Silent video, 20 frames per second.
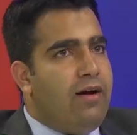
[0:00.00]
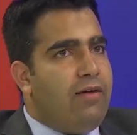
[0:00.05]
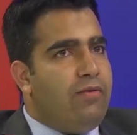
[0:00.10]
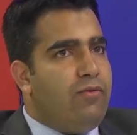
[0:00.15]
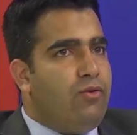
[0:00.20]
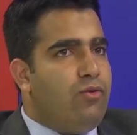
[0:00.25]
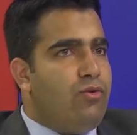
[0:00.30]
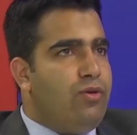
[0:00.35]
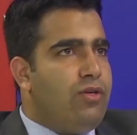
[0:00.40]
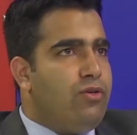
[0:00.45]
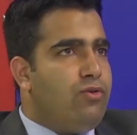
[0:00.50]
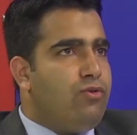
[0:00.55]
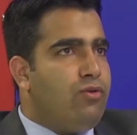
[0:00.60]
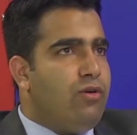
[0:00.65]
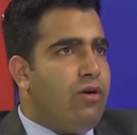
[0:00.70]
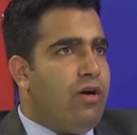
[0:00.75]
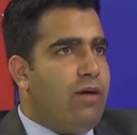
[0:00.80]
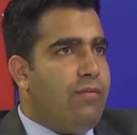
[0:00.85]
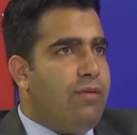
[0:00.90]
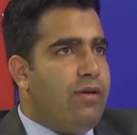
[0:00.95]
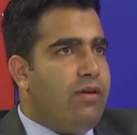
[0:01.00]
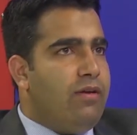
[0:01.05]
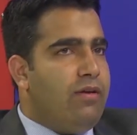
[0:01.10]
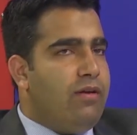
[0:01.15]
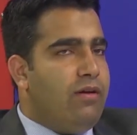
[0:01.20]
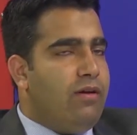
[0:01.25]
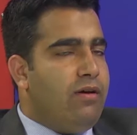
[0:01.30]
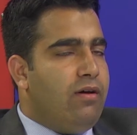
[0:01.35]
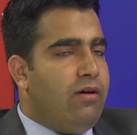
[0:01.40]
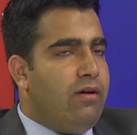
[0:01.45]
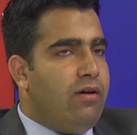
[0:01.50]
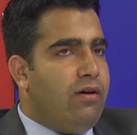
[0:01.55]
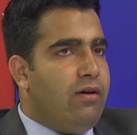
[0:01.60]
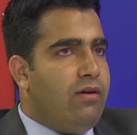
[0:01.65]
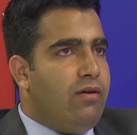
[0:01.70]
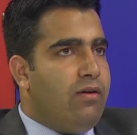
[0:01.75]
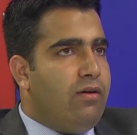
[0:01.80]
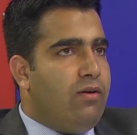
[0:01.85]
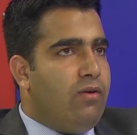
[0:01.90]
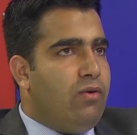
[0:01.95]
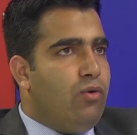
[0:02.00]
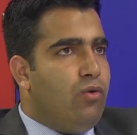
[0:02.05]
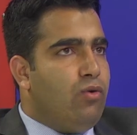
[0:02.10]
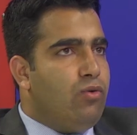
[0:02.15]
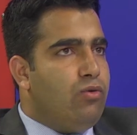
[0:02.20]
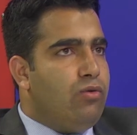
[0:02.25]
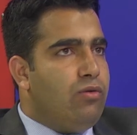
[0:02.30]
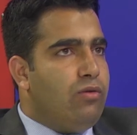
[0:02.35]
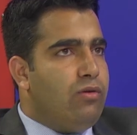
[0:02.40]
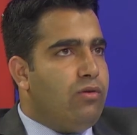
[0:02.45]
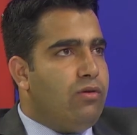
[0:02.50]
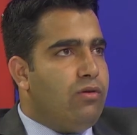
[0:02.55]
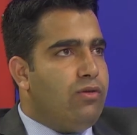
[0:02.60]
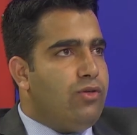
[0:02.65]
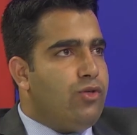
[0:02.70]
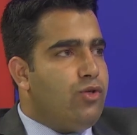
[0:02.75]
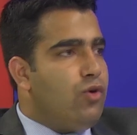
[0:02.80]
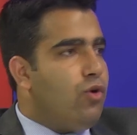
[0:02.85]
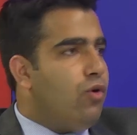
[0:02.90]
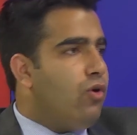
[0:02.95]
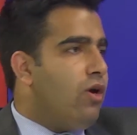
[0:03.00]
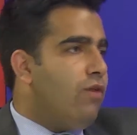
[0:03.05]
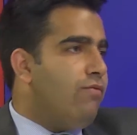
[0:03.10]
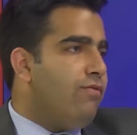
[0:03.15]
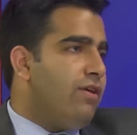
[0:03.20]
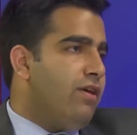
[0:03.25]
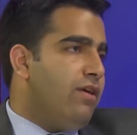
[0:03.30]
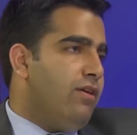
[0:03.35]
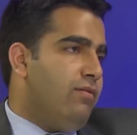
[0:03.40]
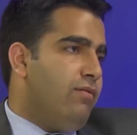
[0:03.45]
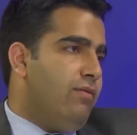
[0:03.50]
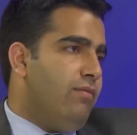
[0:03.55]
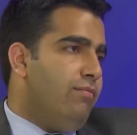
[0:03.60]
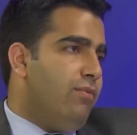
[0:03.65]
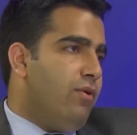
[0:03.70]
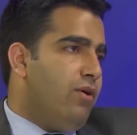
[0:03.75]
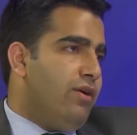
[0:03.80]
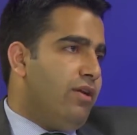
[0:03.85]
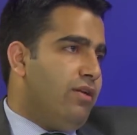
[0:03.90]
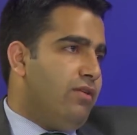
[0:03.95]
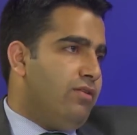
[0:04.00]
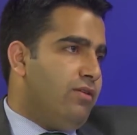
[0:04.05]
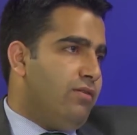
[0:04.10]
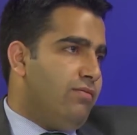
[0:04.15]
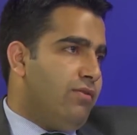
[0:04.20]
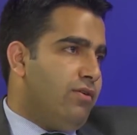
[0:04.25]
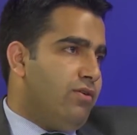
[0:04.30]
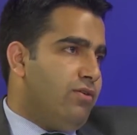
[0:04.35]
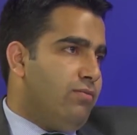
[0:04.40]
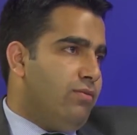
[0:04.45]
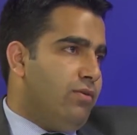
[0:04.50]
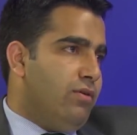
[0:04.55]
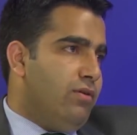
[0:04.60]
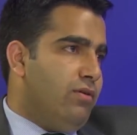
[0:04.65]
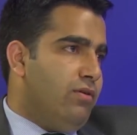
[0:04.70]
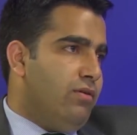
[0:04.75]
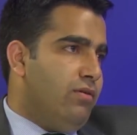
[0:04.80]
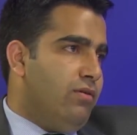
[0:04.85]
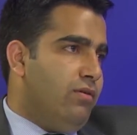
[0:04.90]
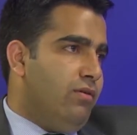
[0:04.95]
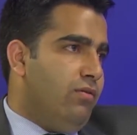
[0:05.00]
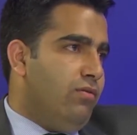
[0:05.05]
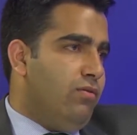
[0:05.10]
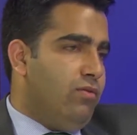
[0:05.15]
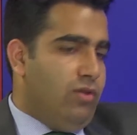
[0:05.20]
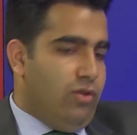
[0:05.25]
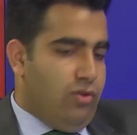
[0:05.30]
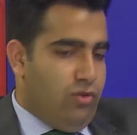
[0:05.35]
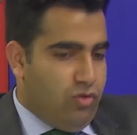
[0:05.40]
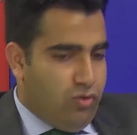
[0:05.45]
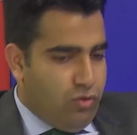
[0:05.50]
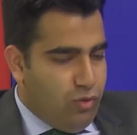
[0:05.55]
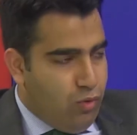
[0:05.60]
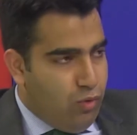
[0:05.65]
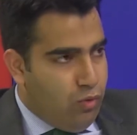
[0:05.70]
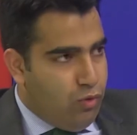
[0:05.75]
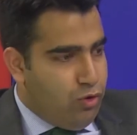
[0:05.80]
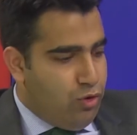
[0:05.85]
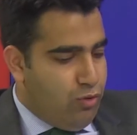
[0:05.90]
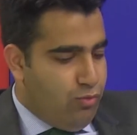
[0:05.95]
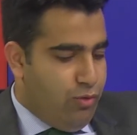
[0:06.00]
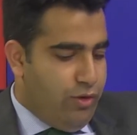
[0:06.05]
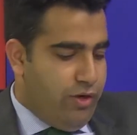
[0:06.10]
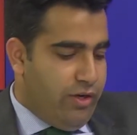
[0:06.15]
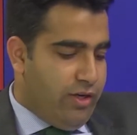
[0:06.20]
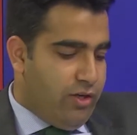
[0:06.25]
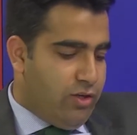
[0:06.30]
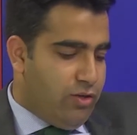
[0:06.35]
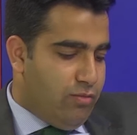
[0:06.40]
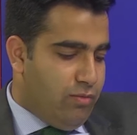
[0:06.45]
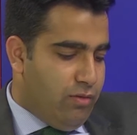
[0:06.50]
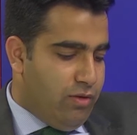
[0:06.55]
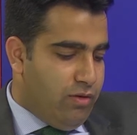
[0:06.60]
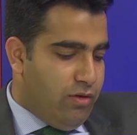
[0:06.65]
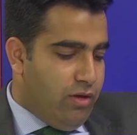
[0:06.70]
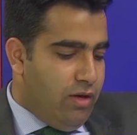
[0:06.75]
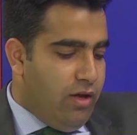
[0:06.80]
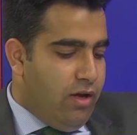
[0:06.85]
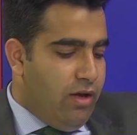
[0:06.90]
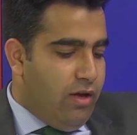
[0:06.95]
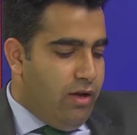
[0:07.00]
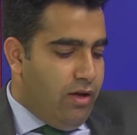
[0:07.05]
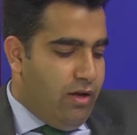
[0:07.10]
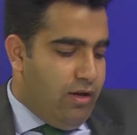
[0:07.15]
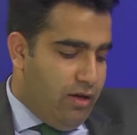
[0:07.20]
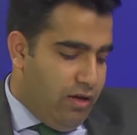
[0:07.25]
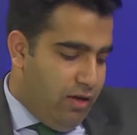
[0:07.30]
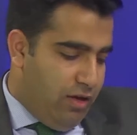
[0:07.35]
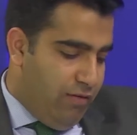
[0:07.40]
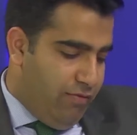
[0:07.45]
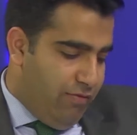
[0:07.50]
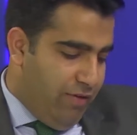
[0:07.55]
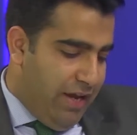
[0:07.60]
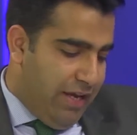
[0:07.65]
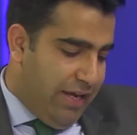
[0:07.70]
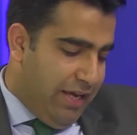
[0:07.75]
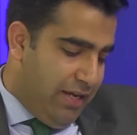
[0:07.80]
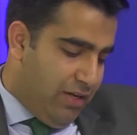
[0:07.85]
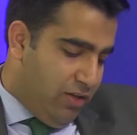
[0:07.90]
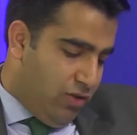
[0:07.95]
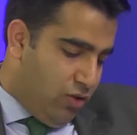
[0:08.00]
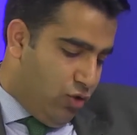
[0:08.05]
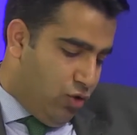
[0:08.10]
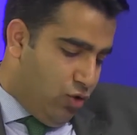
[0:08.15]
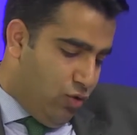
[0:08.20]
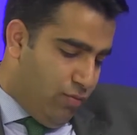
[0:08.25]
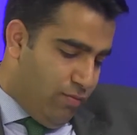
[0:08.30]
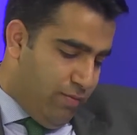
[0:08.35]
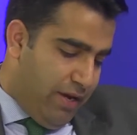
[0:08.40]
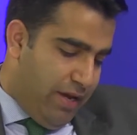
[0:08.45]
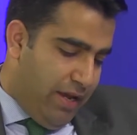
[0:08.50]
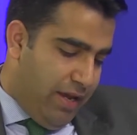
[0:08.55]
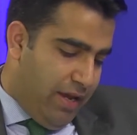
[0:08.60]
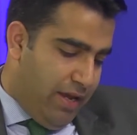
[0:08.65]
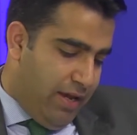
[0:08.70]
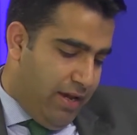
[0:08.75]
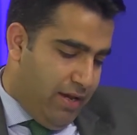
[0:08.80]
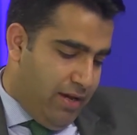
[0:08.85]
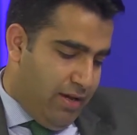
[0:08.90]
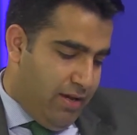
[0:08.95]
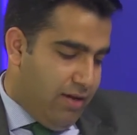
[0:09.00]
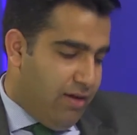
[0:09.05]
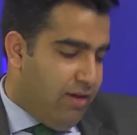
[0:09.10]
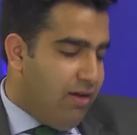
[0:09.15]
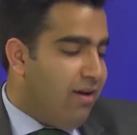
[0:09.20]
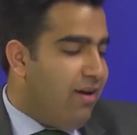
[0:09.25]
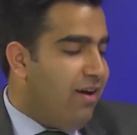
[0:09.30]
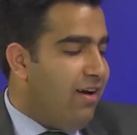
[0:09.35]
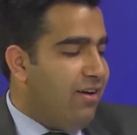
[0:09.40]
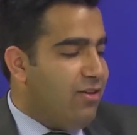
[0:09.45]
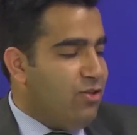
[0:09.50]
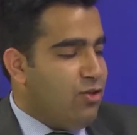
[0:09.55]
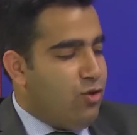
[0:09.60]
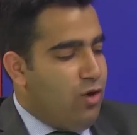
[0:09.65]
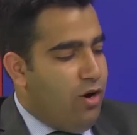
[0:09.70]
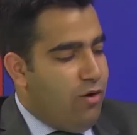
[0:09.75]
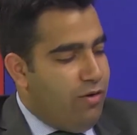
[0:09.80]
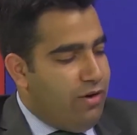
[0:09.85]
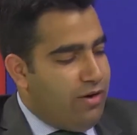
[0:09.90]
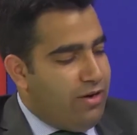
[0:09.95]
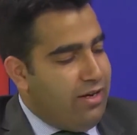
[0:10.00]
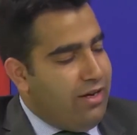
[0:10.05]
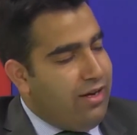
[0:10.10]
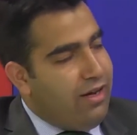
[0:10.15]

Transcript: You need to, know the geographic importance of Kashmir, this whole Jammu and Kashmir. If I can show show our